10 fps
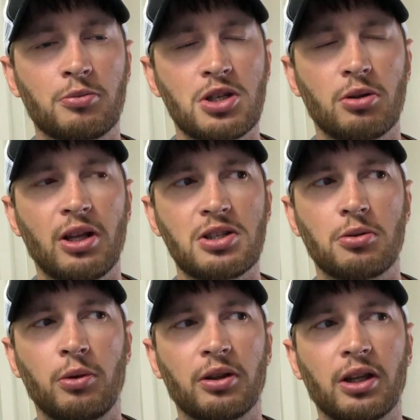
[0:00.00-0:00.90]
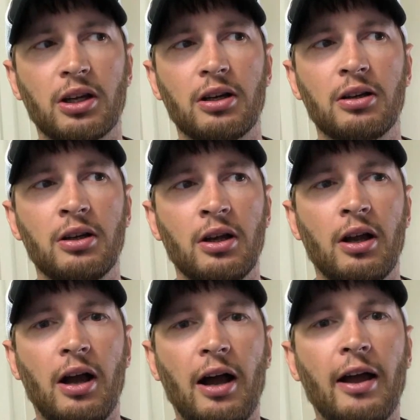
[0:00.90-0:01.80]
So that's the one thing
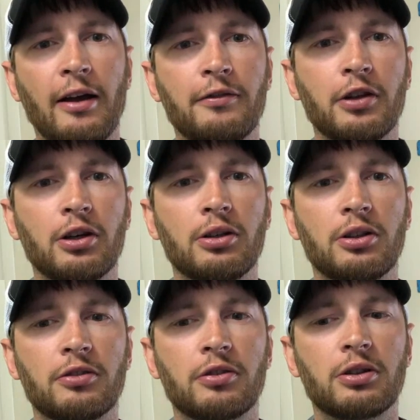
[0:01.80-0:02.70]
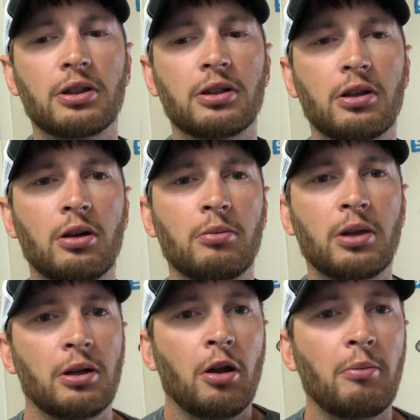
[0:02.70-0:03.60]
I have done differently,
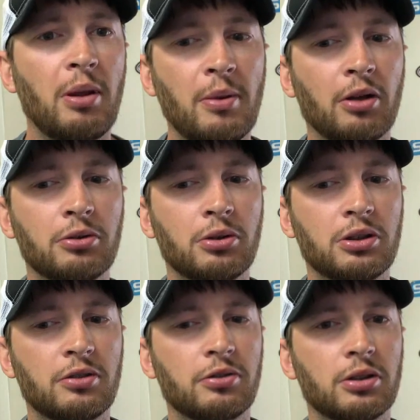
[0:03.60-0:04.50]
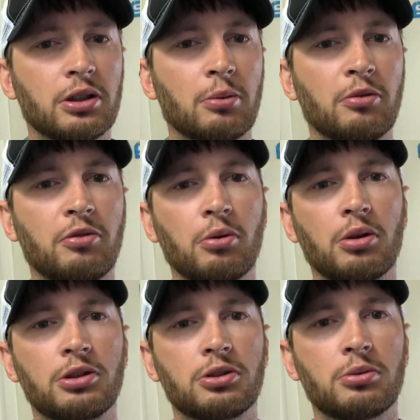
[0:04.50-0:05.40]
and maybe I'll do it differently coming
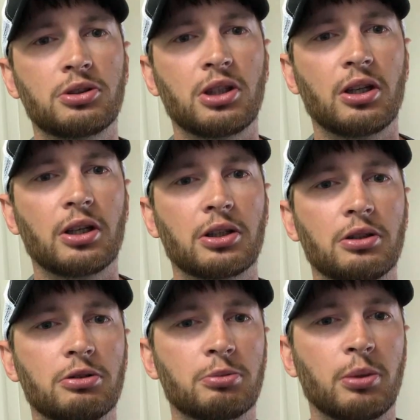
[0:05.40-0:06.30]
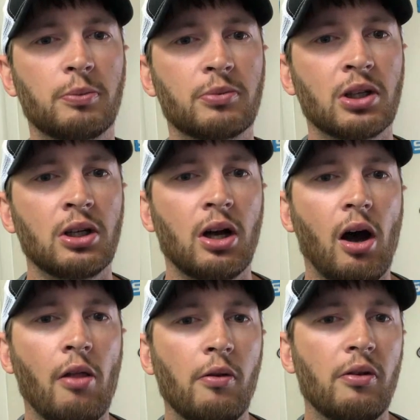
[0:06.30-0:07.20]
forward, so we'll see how that goes. But
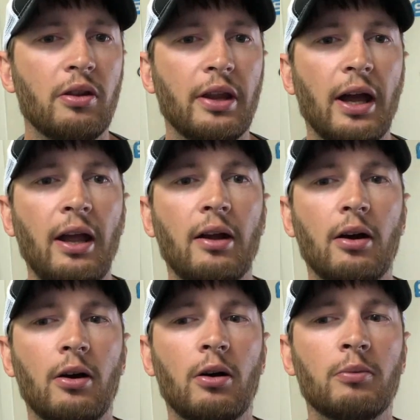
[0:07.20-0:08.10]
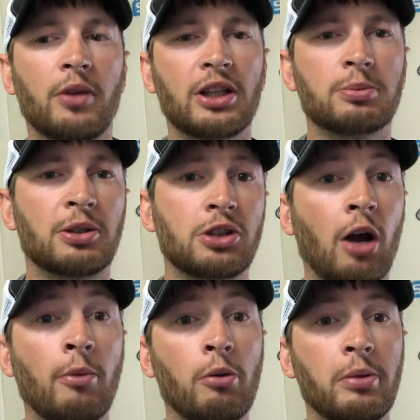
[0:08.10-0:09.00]
other than that, that's my
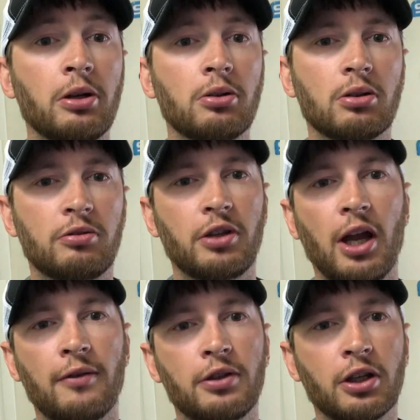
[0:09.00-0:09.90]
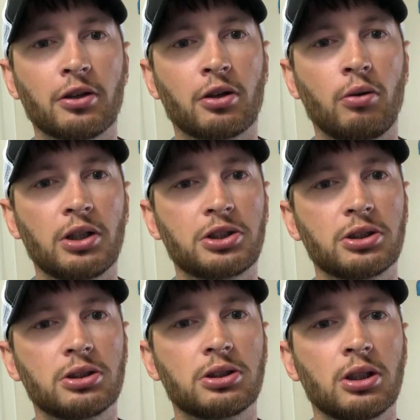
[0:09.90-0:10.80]
John boat build. If you have any other
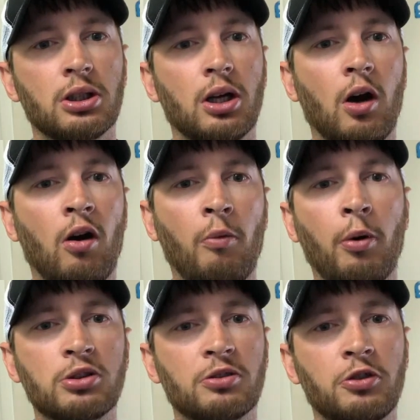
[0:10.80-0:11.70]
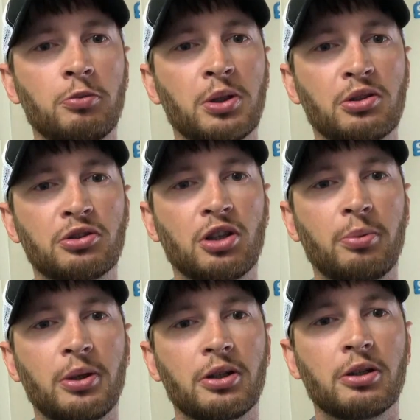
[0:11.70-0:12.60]
questions, I'll post a few pictures
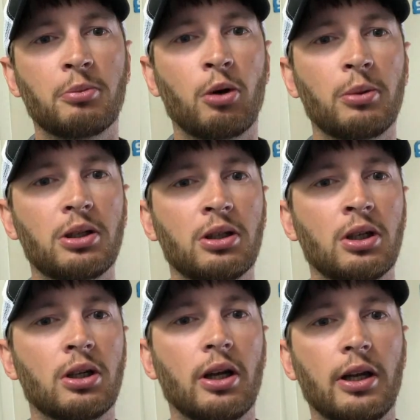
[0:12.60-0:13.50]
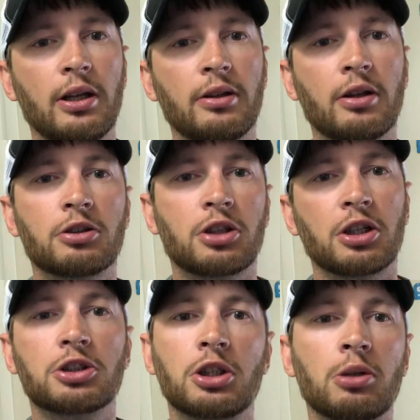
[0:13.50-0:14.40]
up here in a moment, and I'll
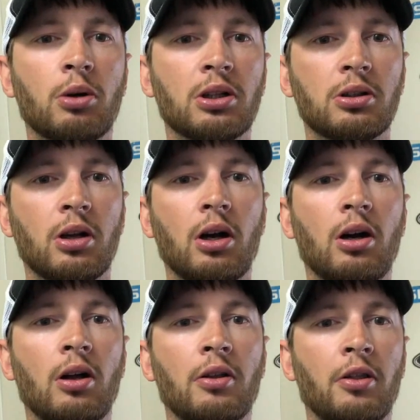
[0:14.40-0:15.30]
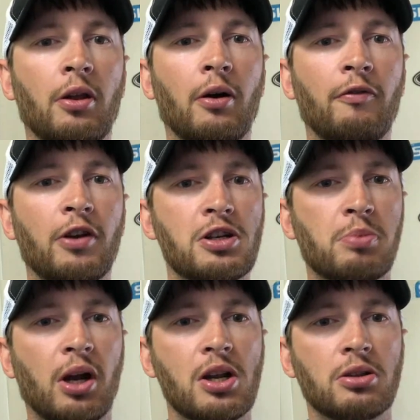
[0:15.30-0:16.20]
kind of show you what the
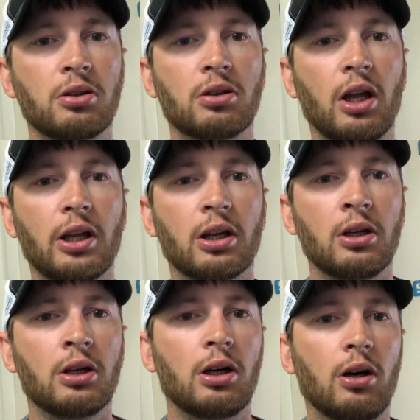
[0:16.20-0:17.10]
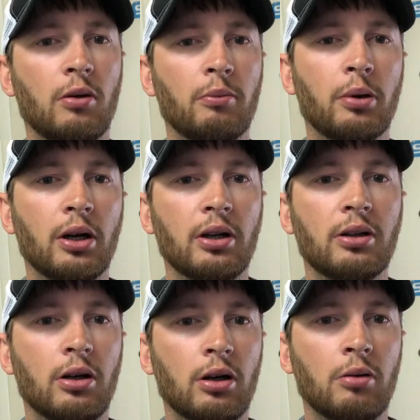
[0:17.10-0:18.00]
finished product looked like. But
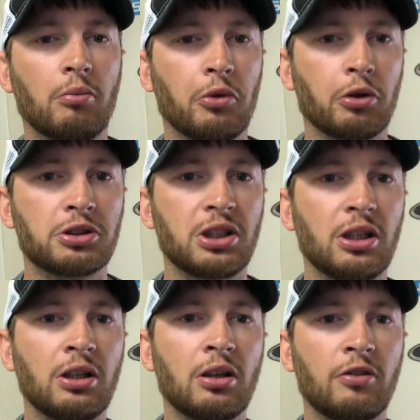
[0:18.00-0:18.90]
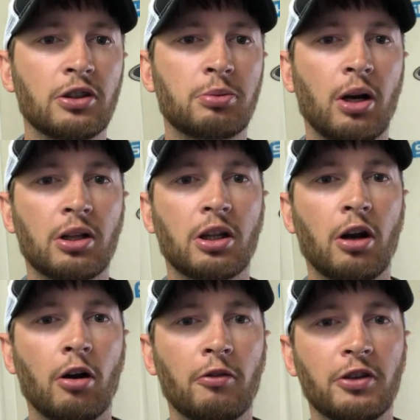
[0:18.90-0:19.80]
you'll see the finished product
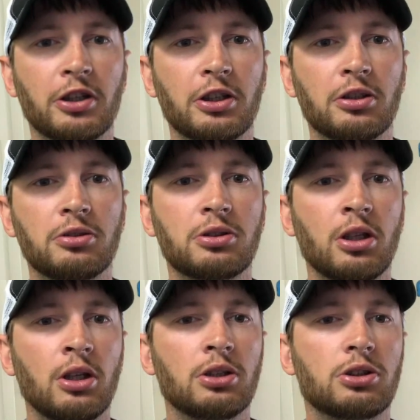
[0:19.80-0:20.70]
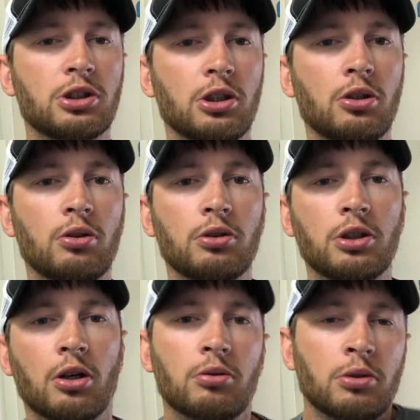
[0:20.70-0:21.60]
in our videos, so
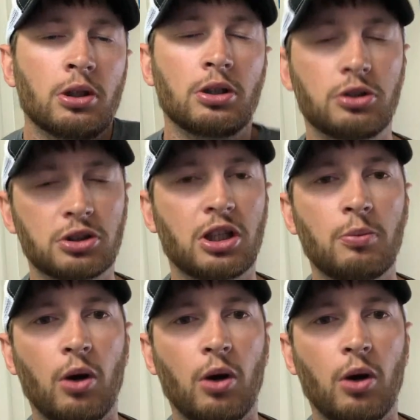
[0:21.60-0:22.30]
you know, just keep